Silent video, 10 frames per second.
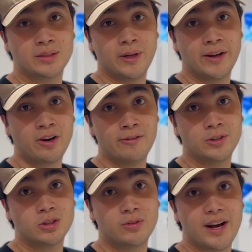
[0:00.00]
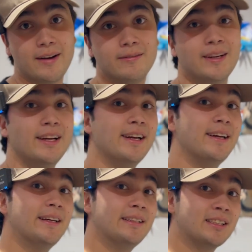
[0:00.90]
smell like artificial rain.
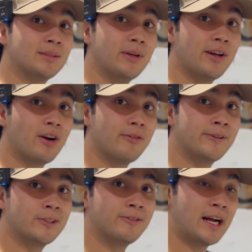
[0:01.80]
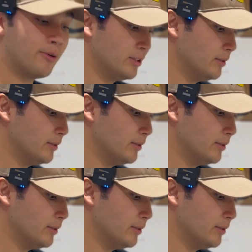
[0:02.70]
It doesn't smell like artificial flowers,